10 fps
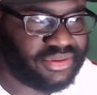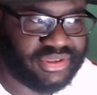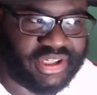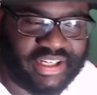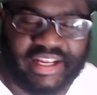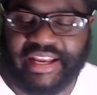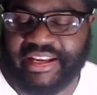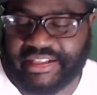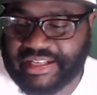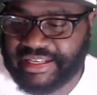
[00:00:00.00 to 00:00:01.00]
No, like
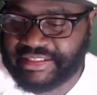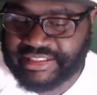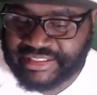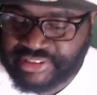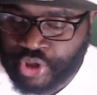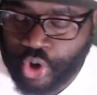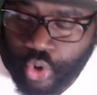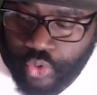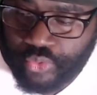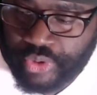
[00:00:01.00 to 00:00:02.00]
it, like this
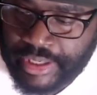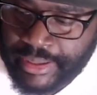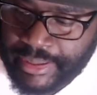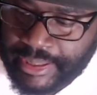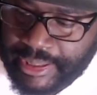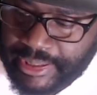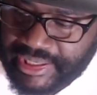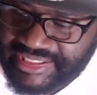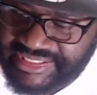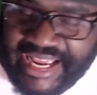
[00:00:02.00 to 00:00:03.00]
whole
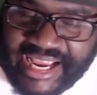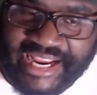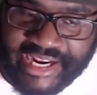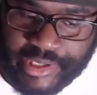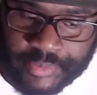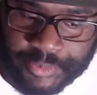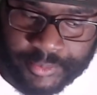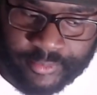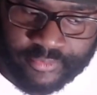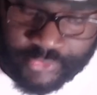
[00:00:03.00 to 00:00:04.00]
game
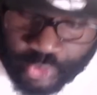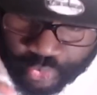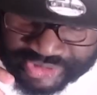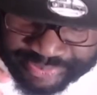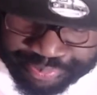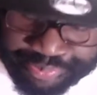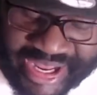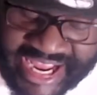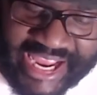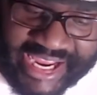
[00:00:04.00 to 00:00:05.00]
was
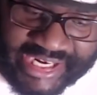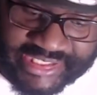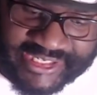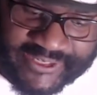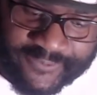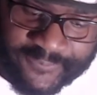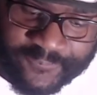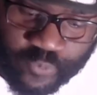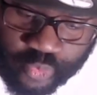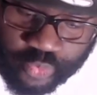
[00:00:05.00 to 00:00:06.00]
bad.
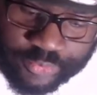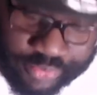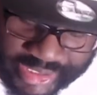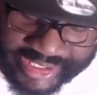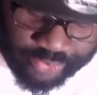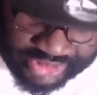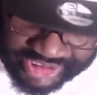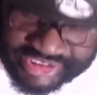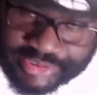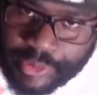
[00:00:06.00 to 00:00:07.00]
Like was
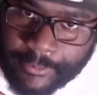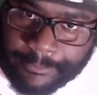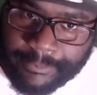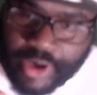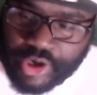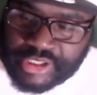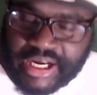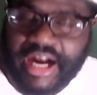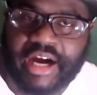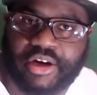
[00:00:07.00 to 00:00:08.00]
just
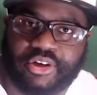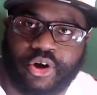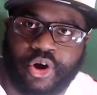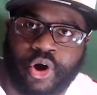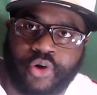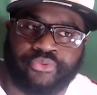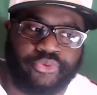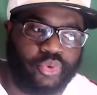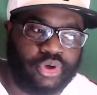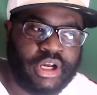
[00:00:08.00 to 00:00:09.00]
god
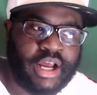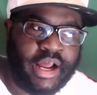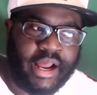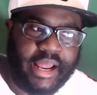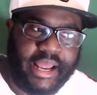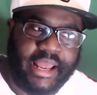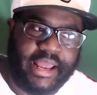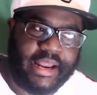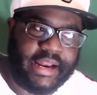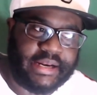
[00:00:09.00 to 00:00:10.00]
awful,
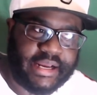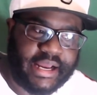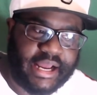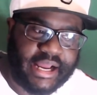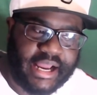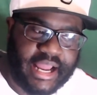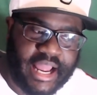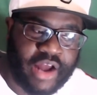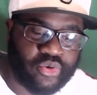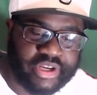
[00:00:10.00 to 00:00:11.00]
and
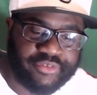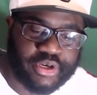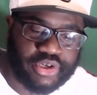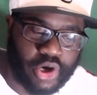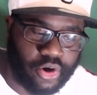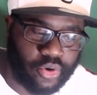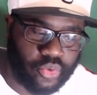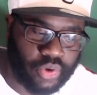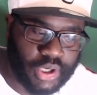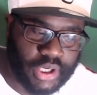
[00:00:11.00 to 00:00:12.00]
I don't even know